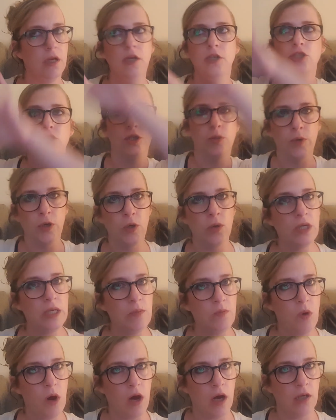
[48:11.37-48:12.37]
Do it all
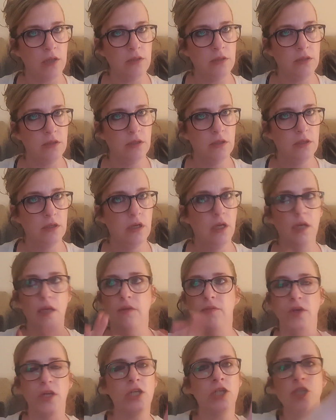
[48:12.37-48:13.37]
in one.
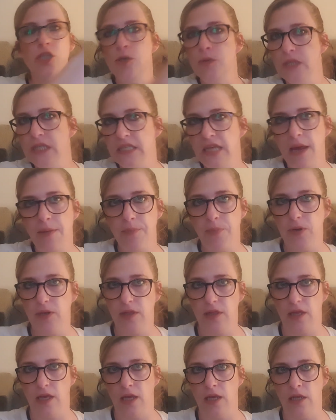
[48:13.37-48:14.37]
If you're going to do a separate
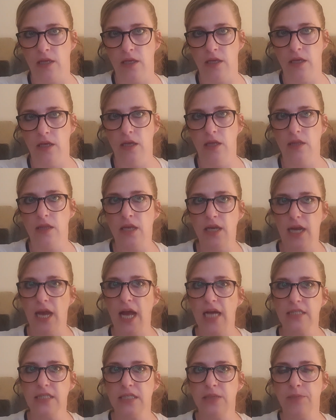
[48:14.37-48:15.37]
thing, then it
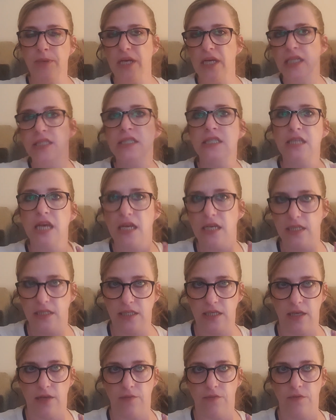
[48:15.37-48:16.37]
has to be
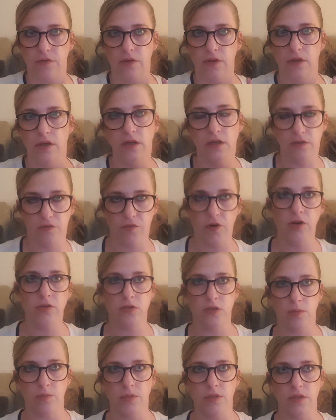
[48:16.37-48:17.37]
consecutive, as far
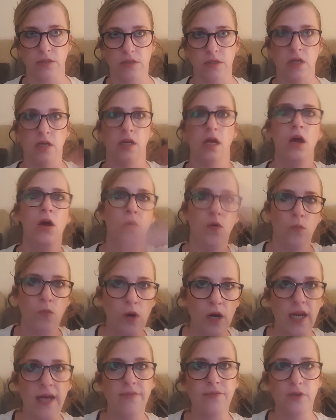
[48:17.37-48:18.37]
as I'm concerned,
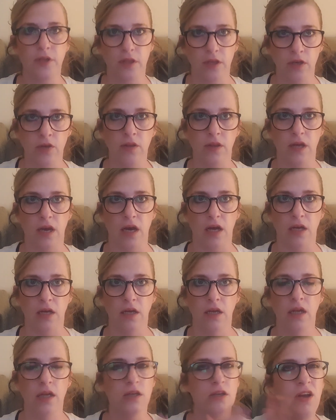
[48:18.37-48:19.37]
one after the other,
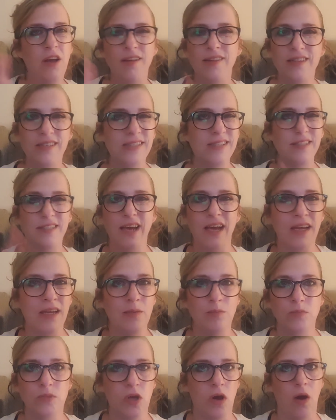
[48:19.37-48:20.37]
not at the
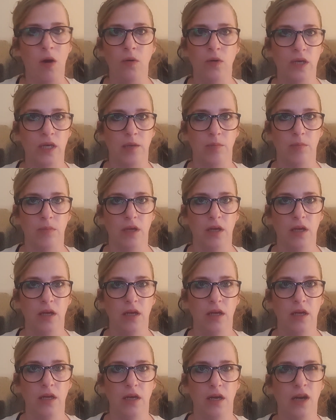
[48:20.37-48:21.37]
same time.
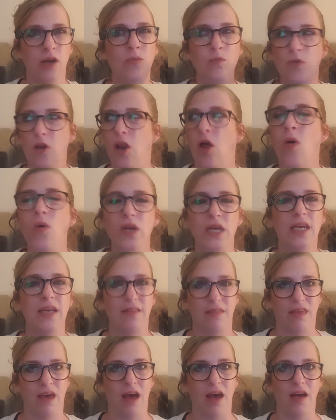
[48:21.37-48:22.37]
I don't like
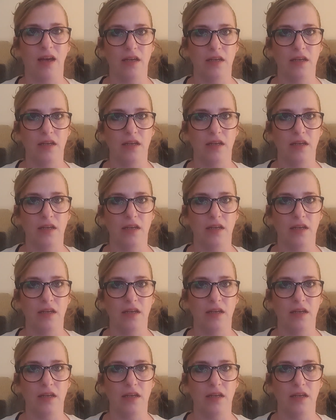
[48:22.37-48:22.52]
that.